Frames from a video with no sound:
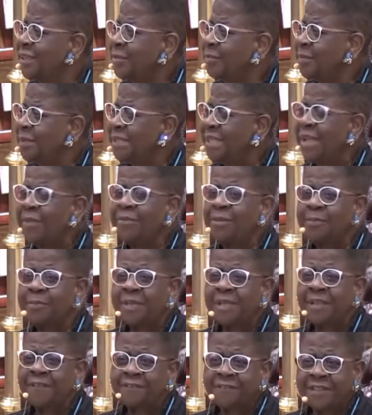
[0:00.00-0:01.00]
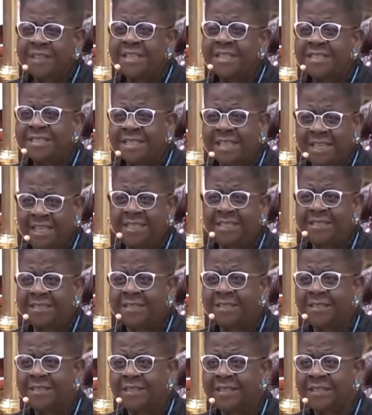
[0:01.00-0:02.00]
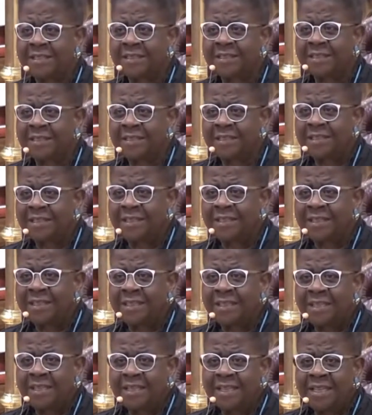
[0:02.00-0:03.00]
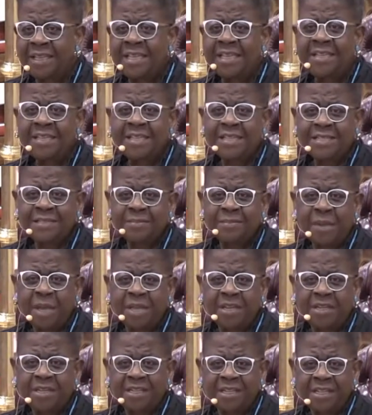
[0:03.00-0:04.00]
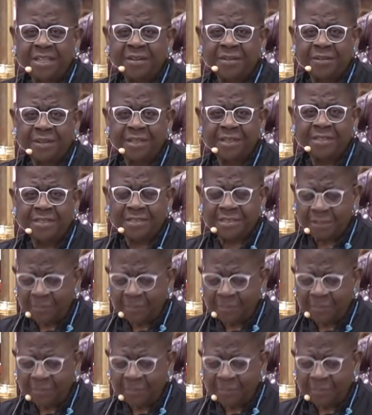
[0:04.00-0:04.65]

But that would be a funny sight in this modern era.